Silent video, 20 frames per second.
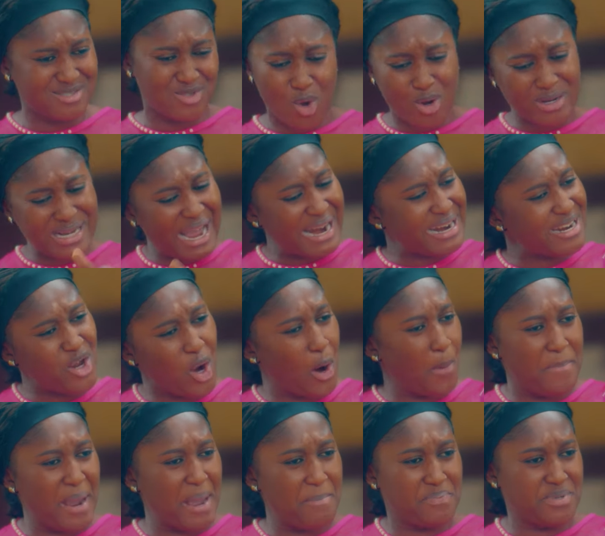to carry your
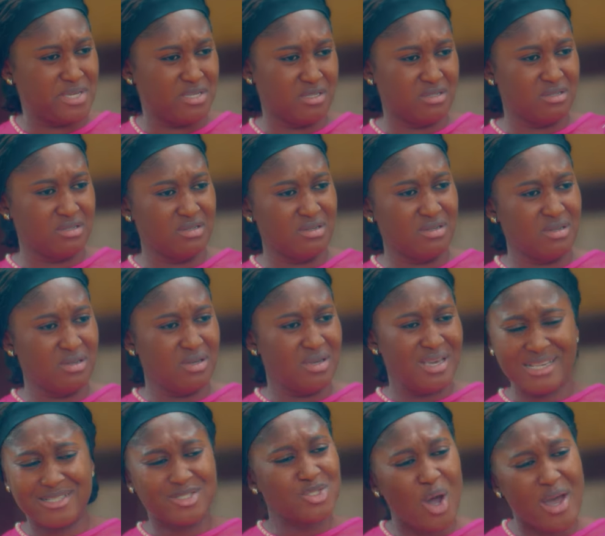baby.
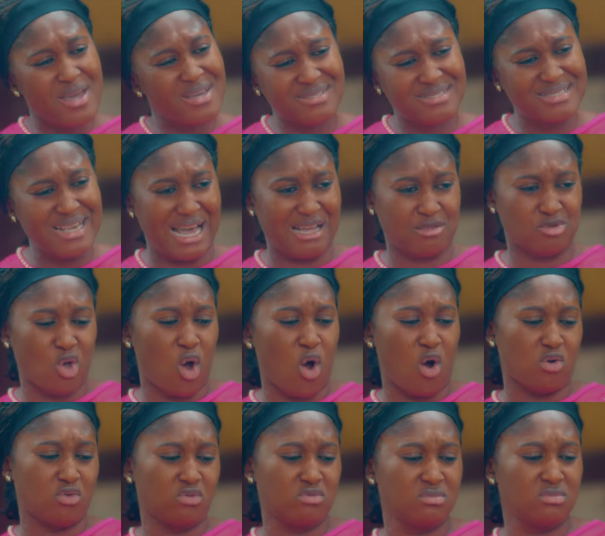It's not easy at
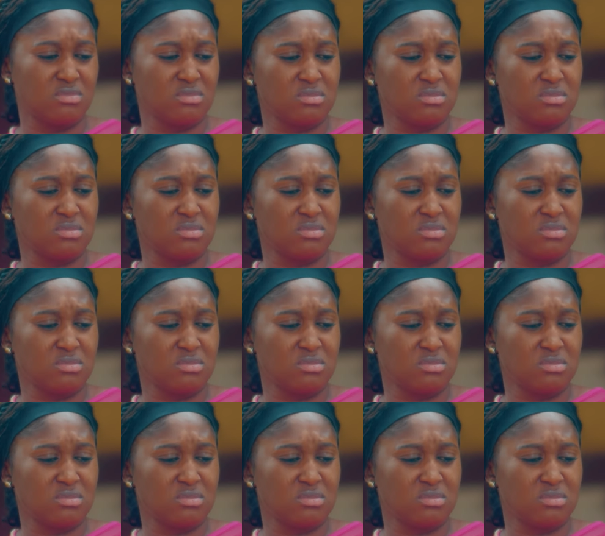all.